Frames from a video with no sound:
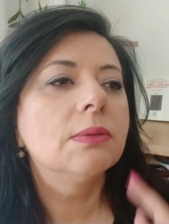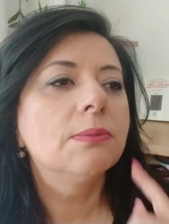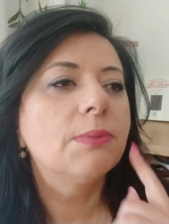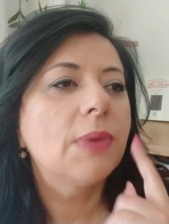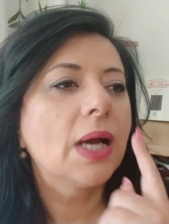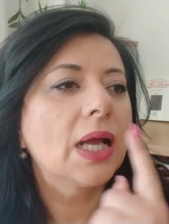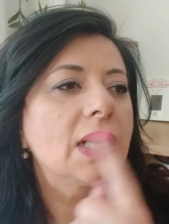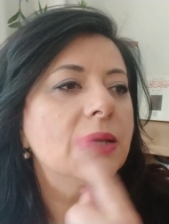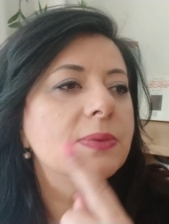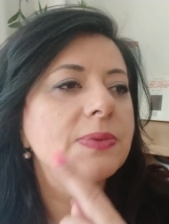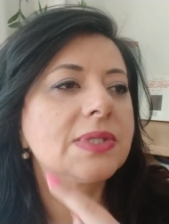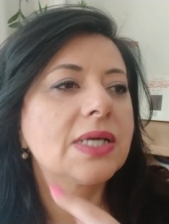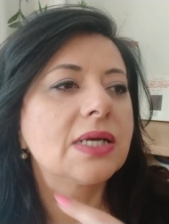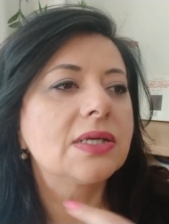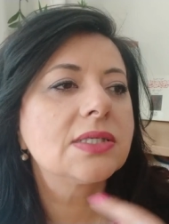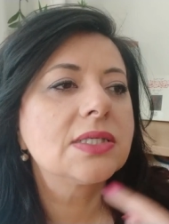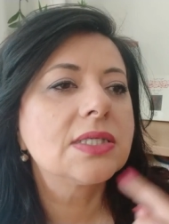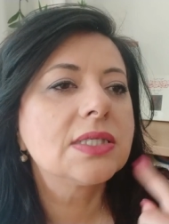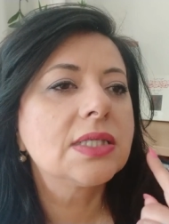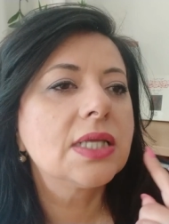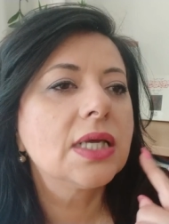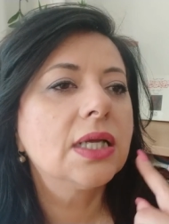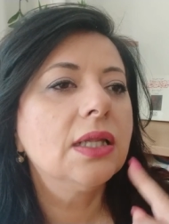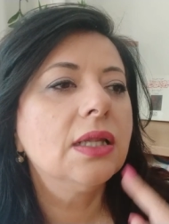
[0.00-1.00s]
My lips are
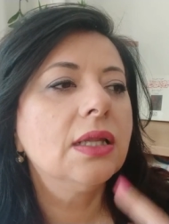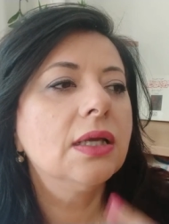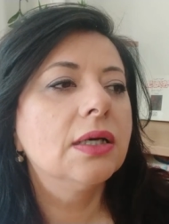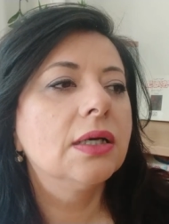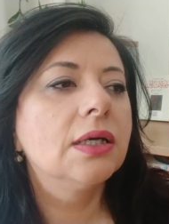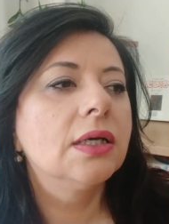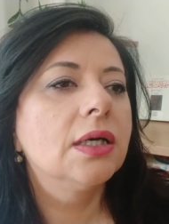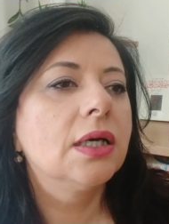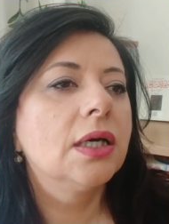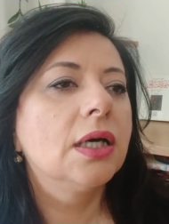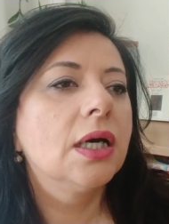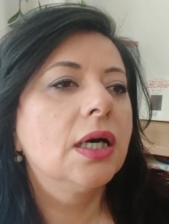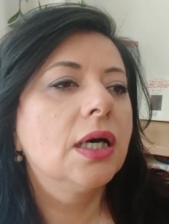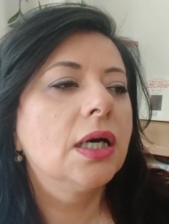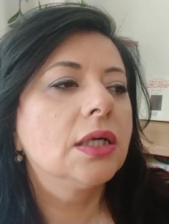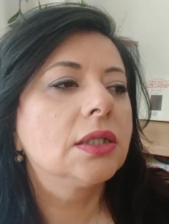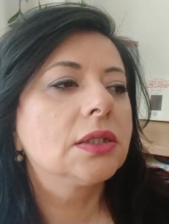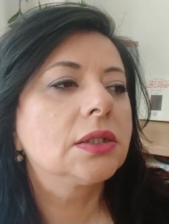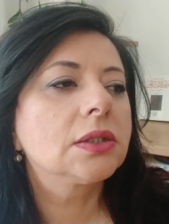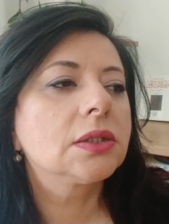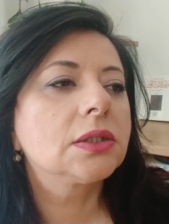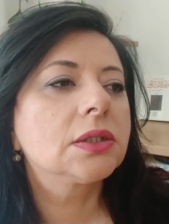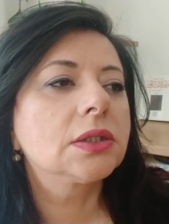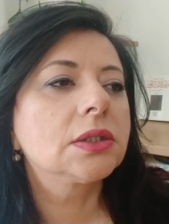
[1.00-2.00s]
still.
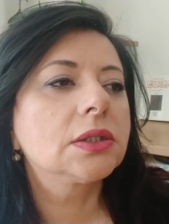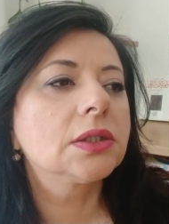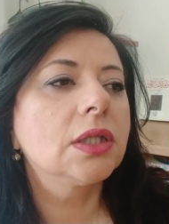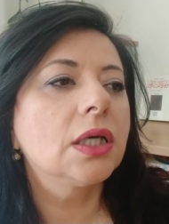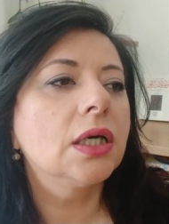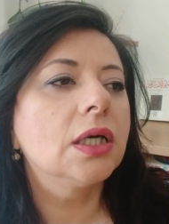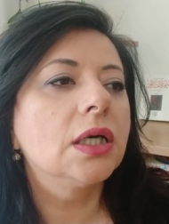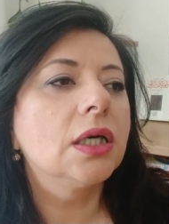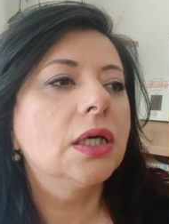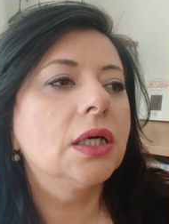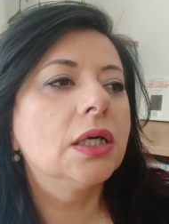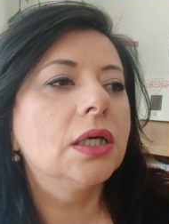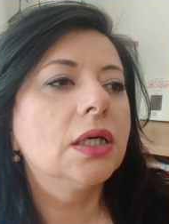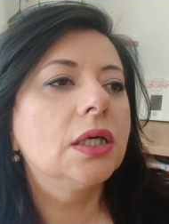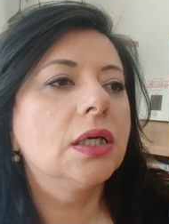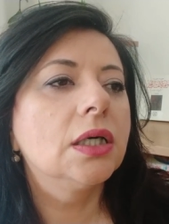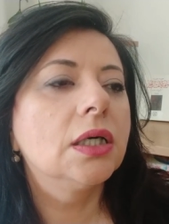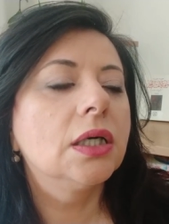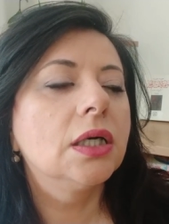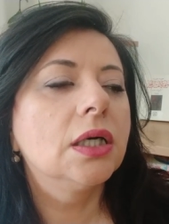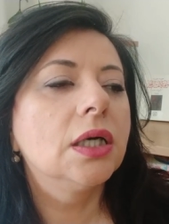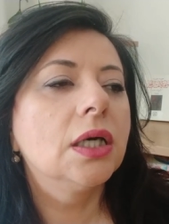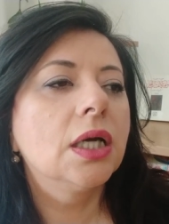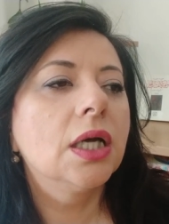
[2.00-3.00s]
T.
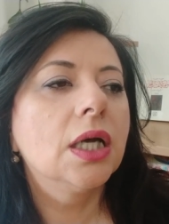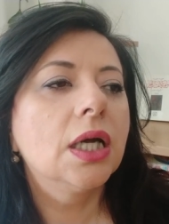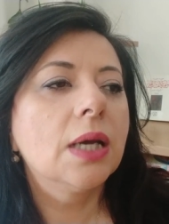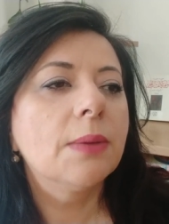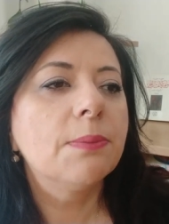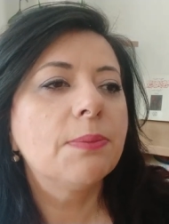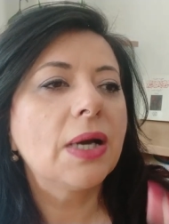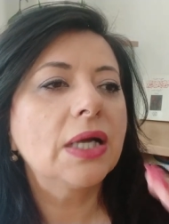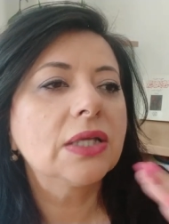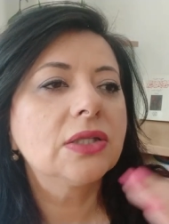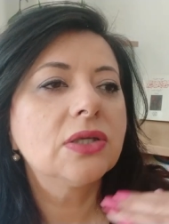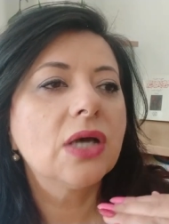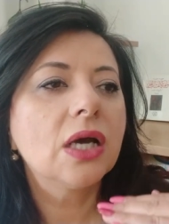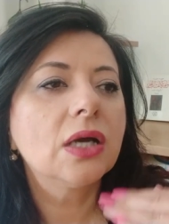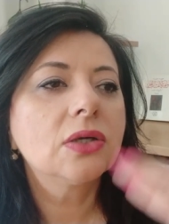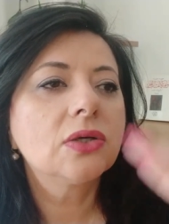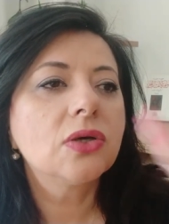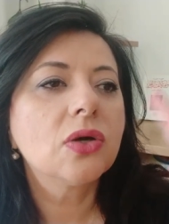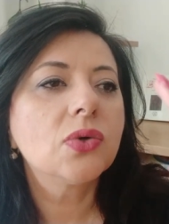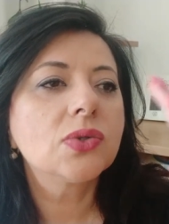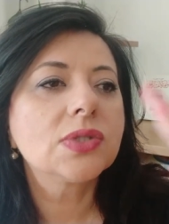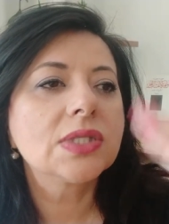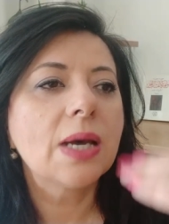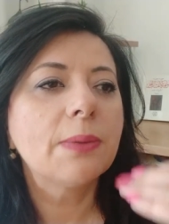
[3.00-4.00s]
My tongue
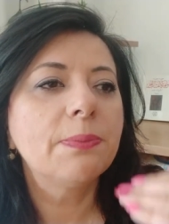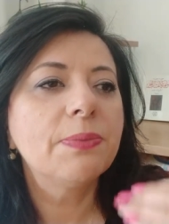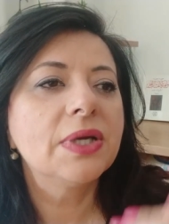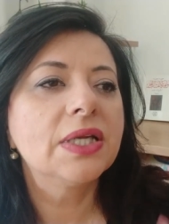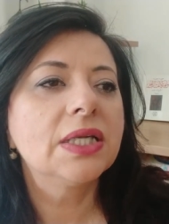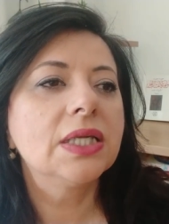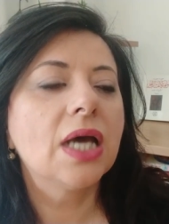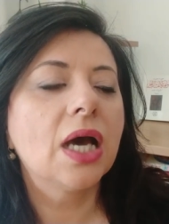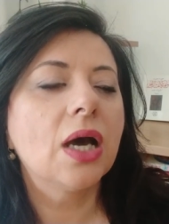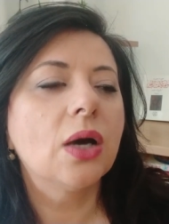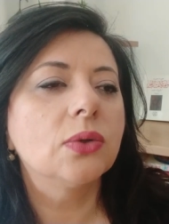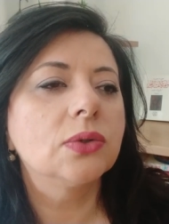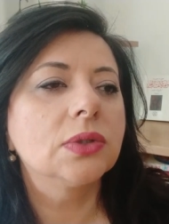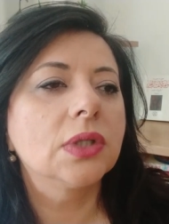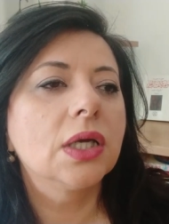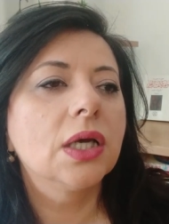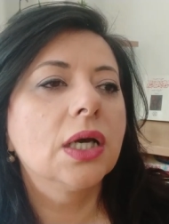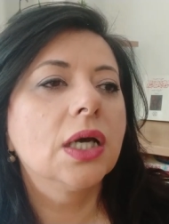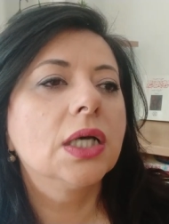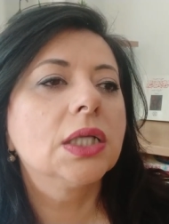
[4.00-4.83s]
goes up and down.